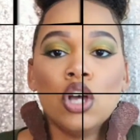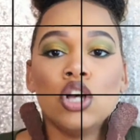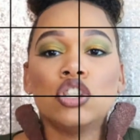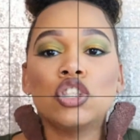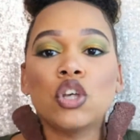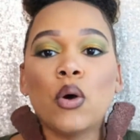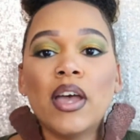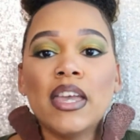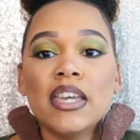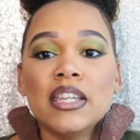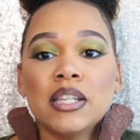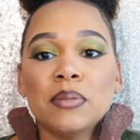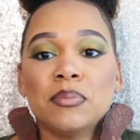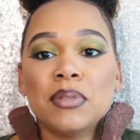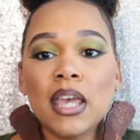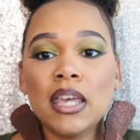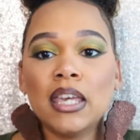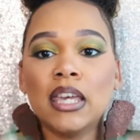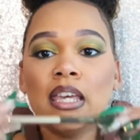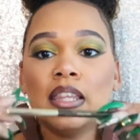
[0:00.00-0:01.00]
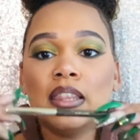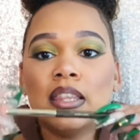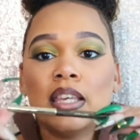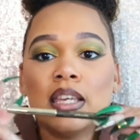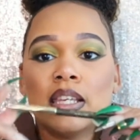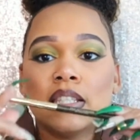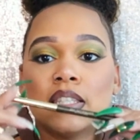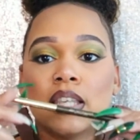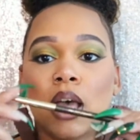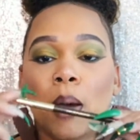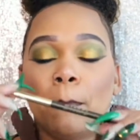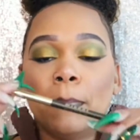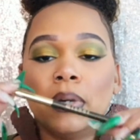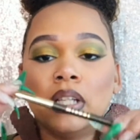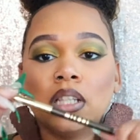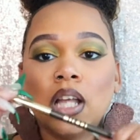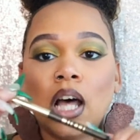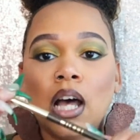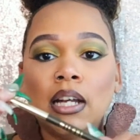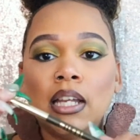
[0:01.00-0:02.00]
So I end up taking this
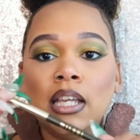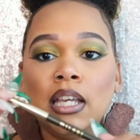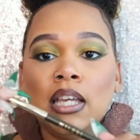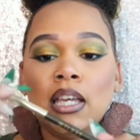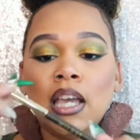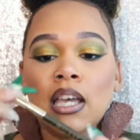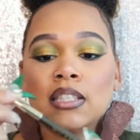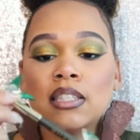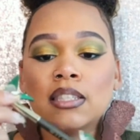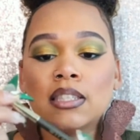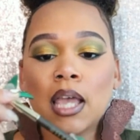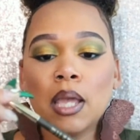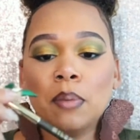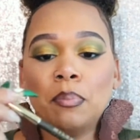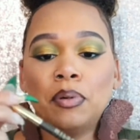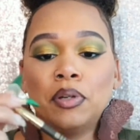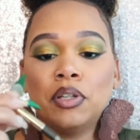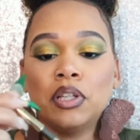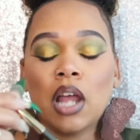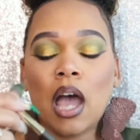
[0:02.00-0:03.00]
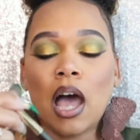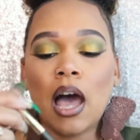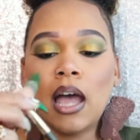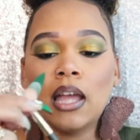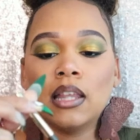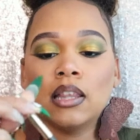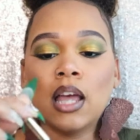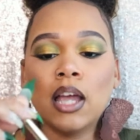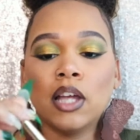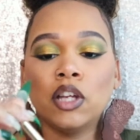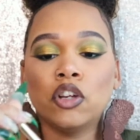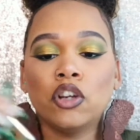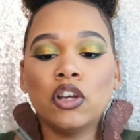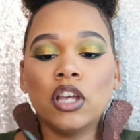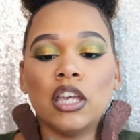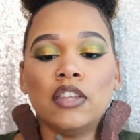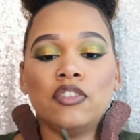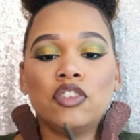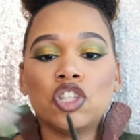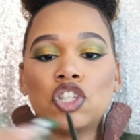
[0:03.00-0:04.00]
Milani Stay Put
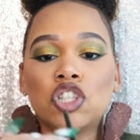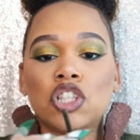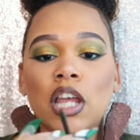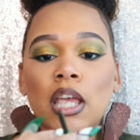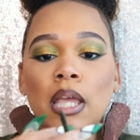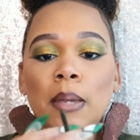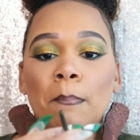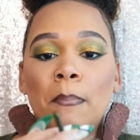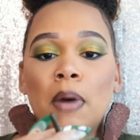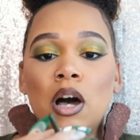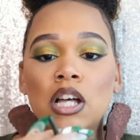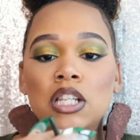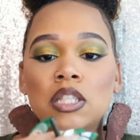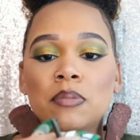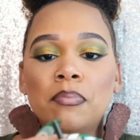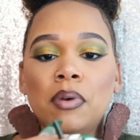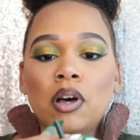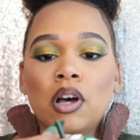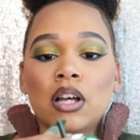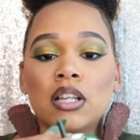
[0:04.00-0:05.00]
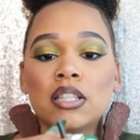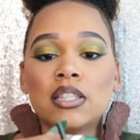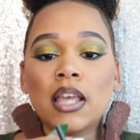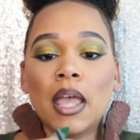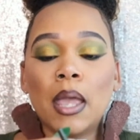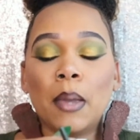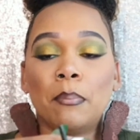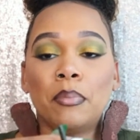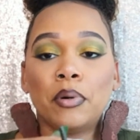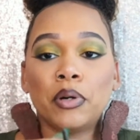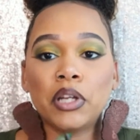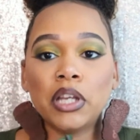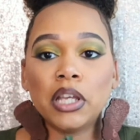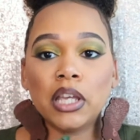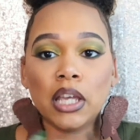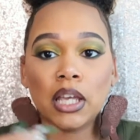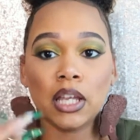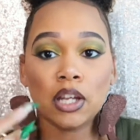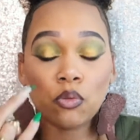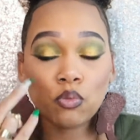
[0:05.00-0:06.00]
eyeliner in the shade Moss Boss and
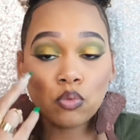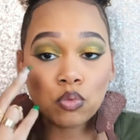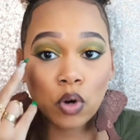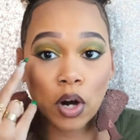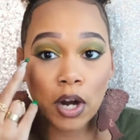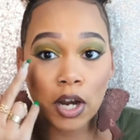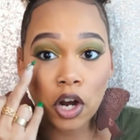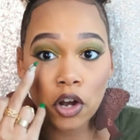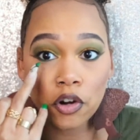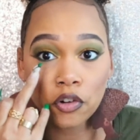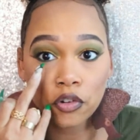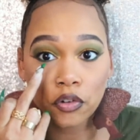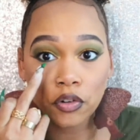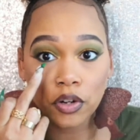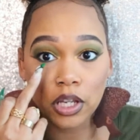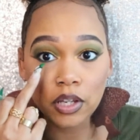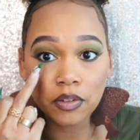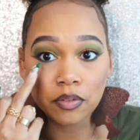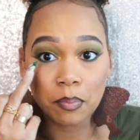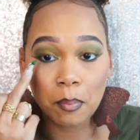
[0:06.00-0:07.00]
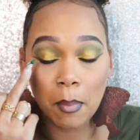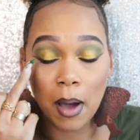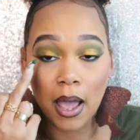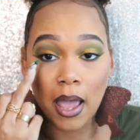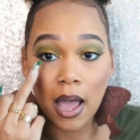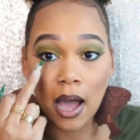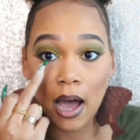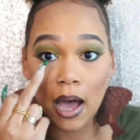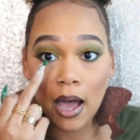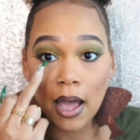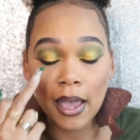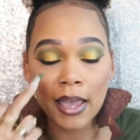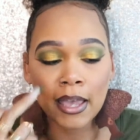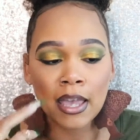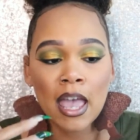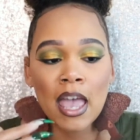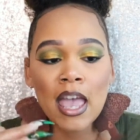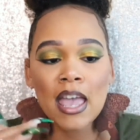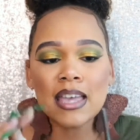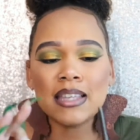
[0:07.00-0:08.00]
putting it right underneath my
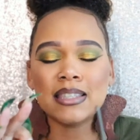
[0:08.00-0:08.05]
eye.